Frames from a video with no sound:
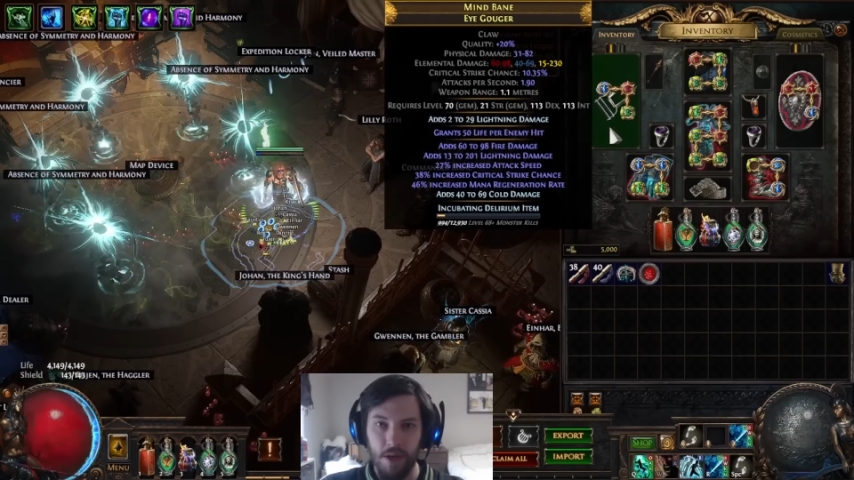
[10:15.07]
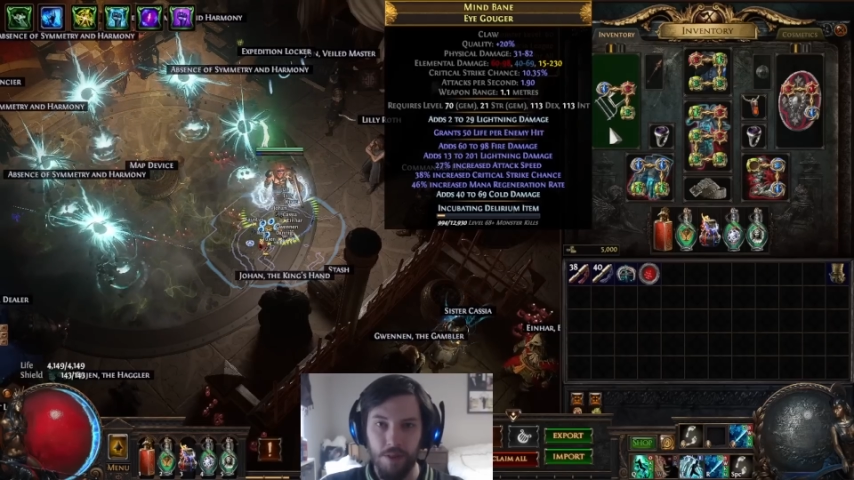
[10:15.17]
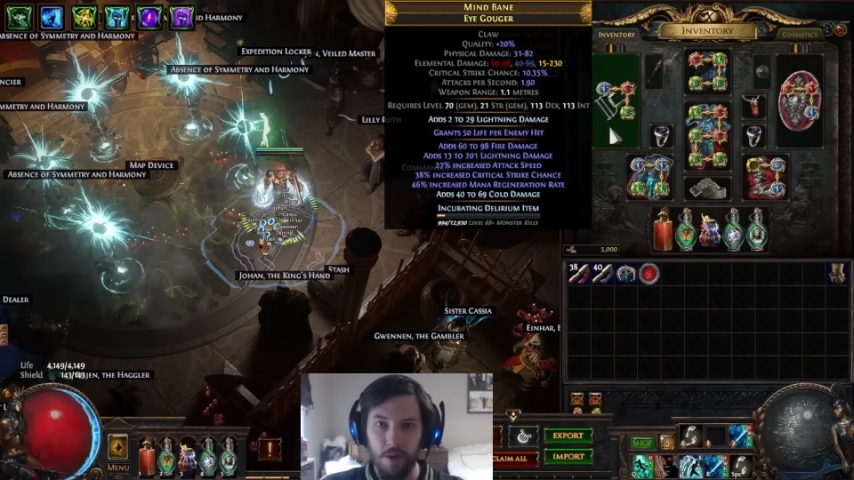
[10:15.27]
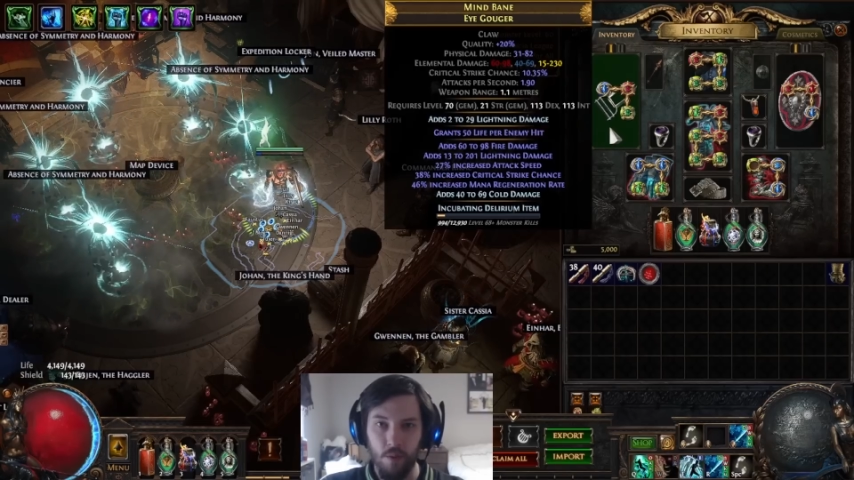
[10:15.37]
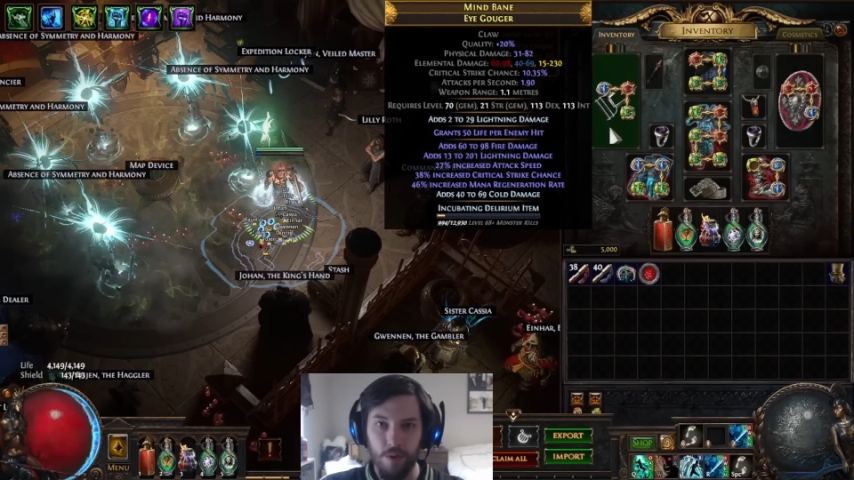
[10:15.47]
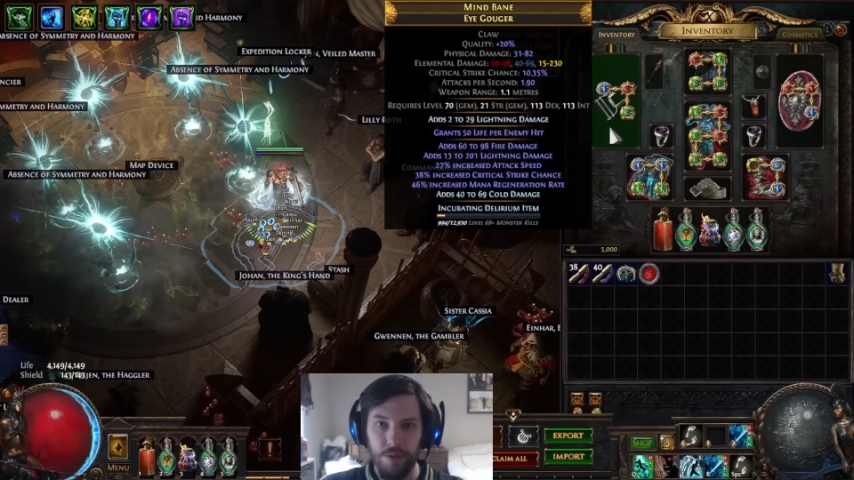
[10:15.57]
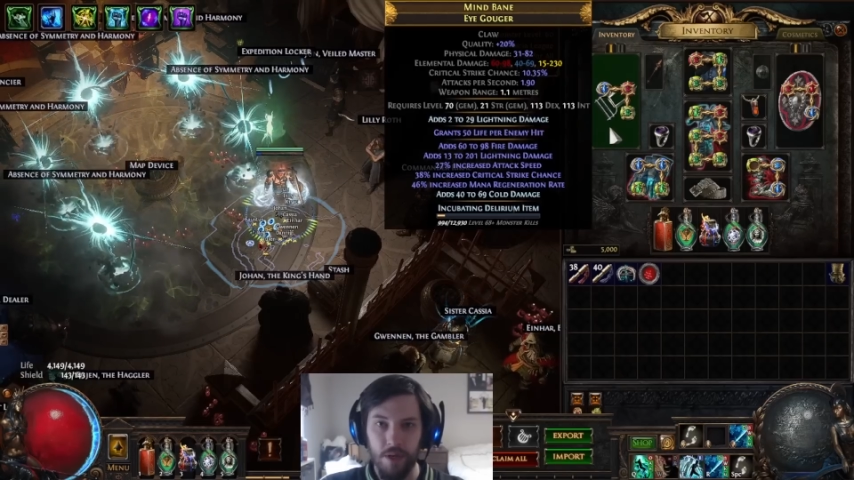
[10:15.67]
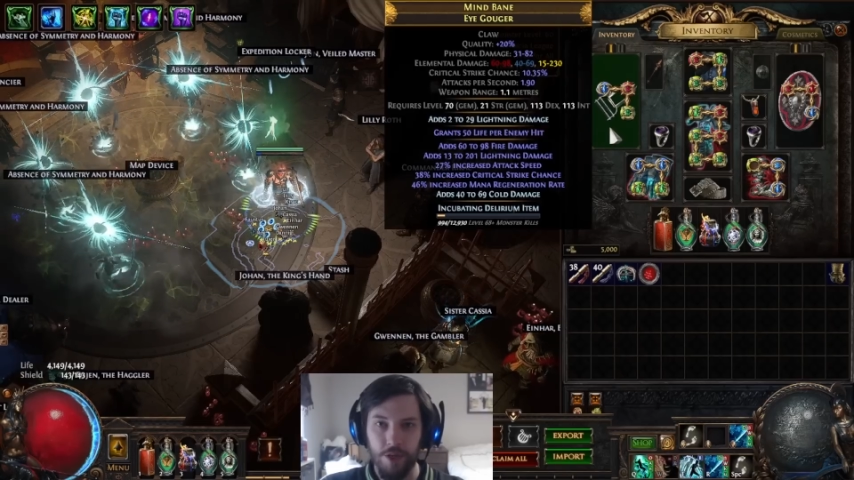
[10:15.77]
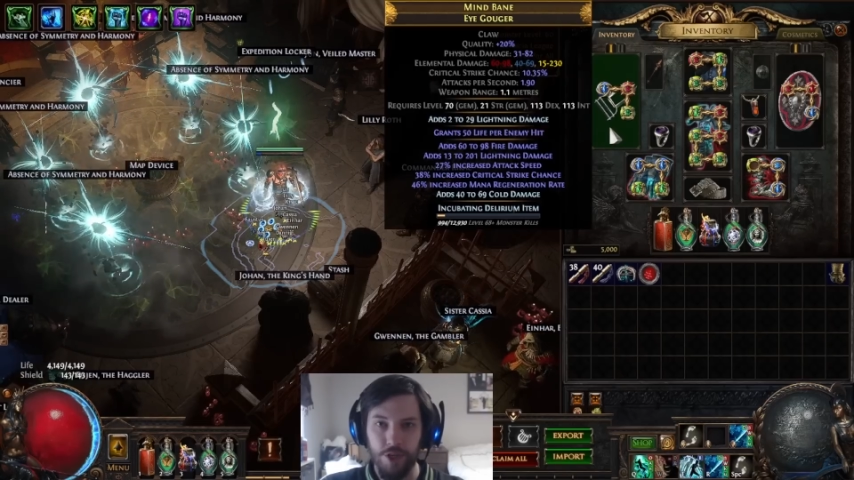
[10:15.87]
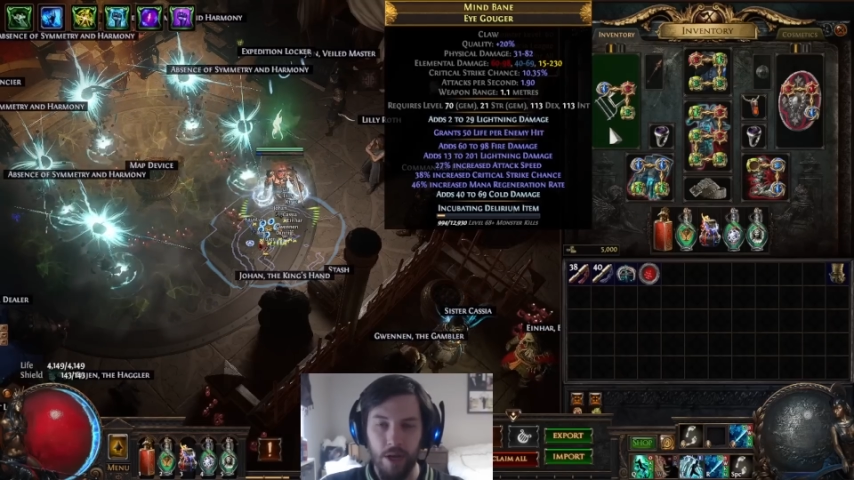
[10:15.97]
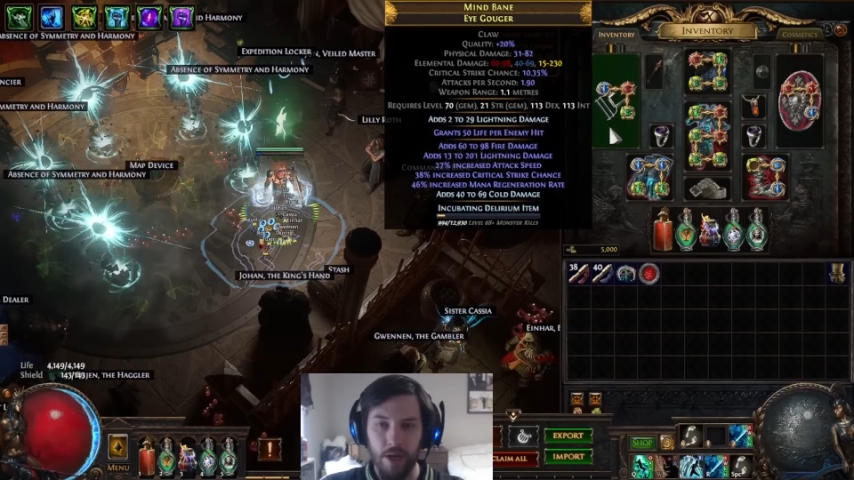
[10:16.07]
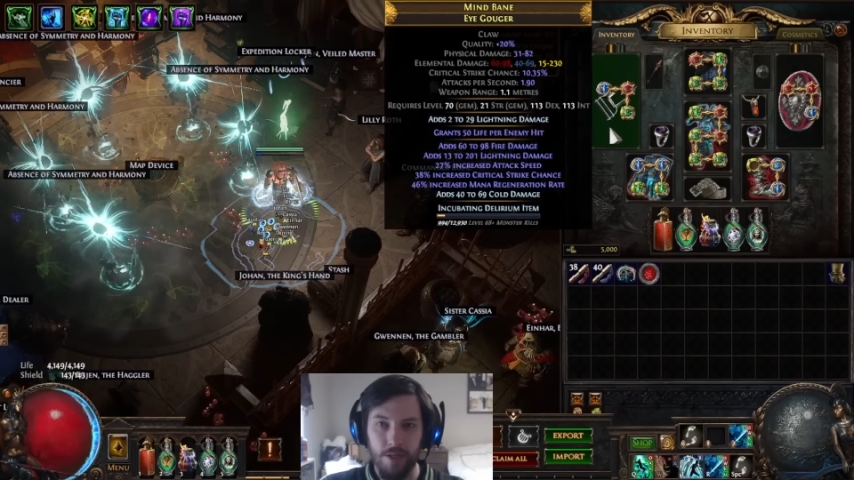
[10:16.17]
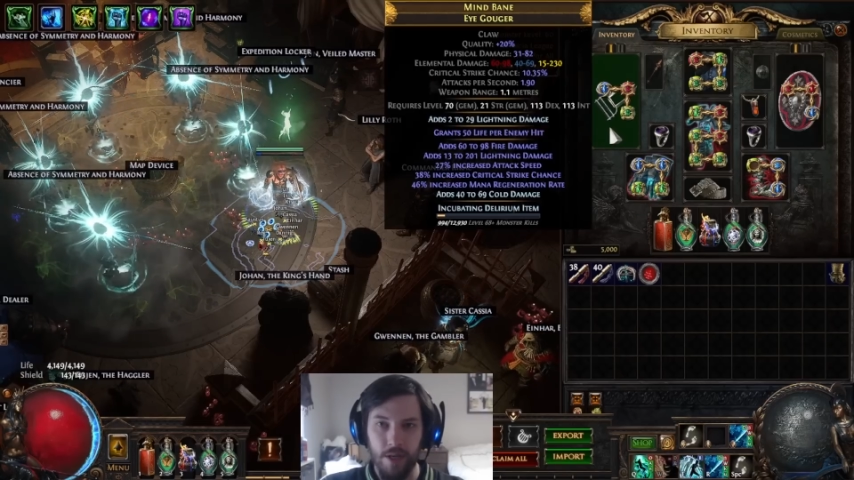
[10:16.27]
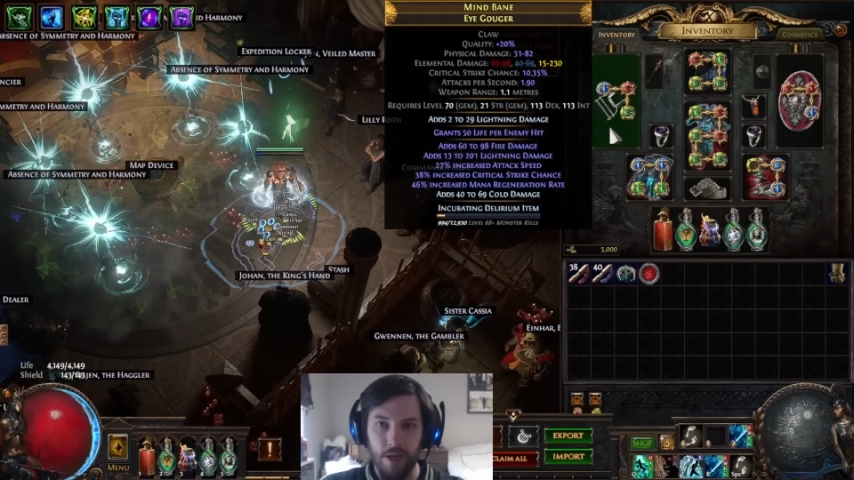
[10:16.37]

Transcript: I think with the enchant,